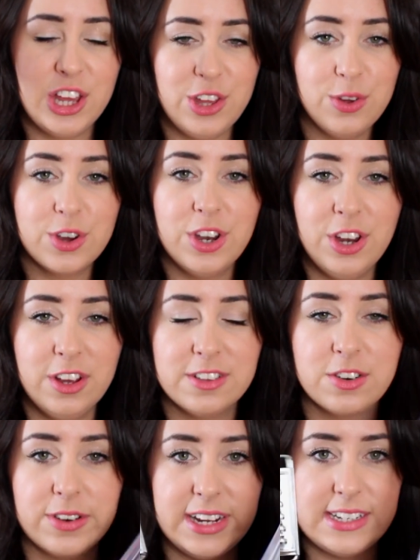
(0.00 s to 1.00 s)
you can use
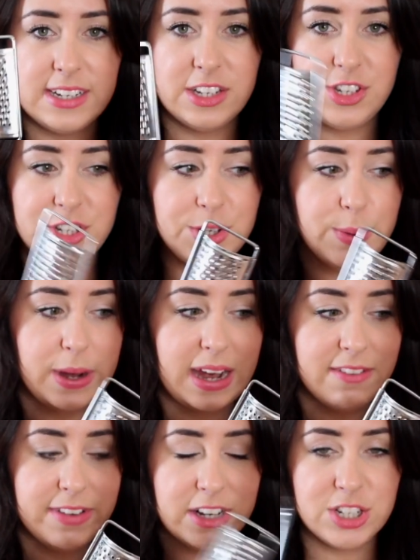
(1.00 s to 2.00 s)
a grater to
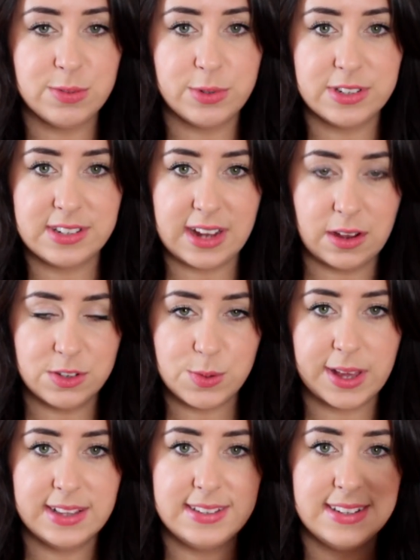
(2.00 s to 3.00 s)
get vegetables down
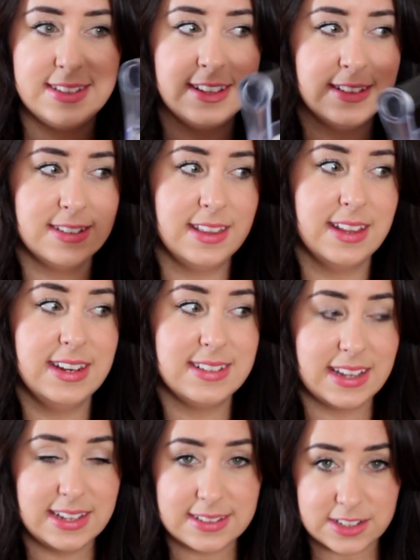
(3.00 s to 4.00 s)
to a consistency that
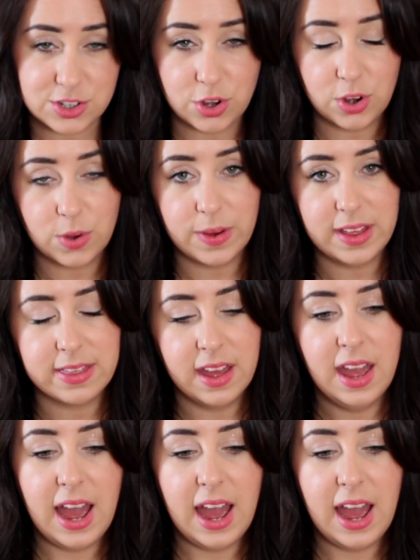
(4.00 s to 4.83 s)
it's easy to cook with.